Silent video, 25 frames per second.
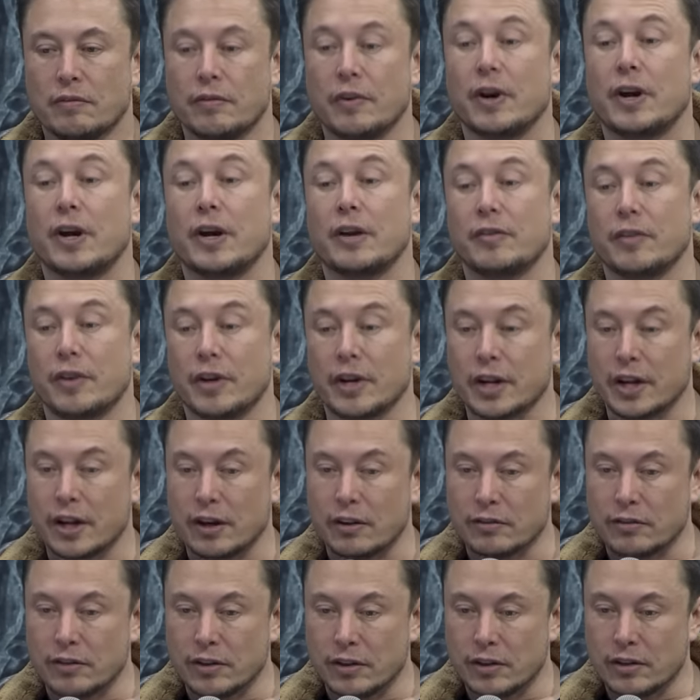very, very
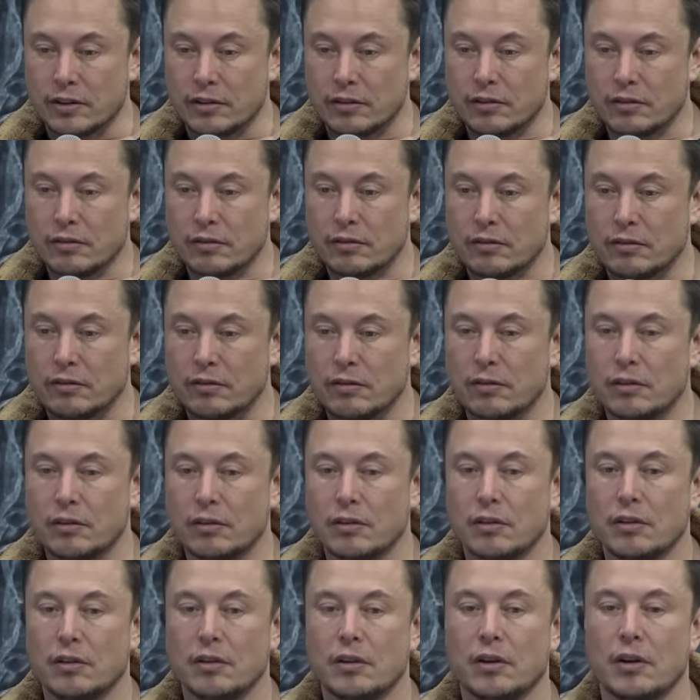carefully.
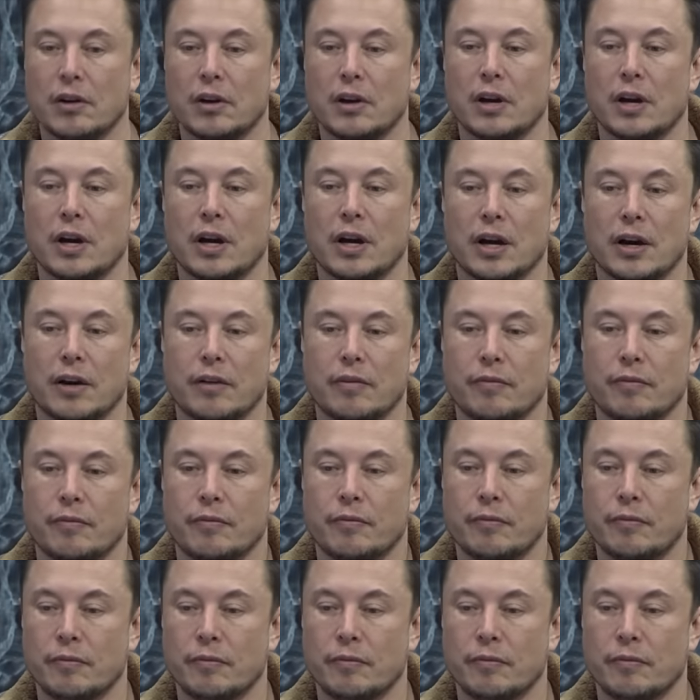Um,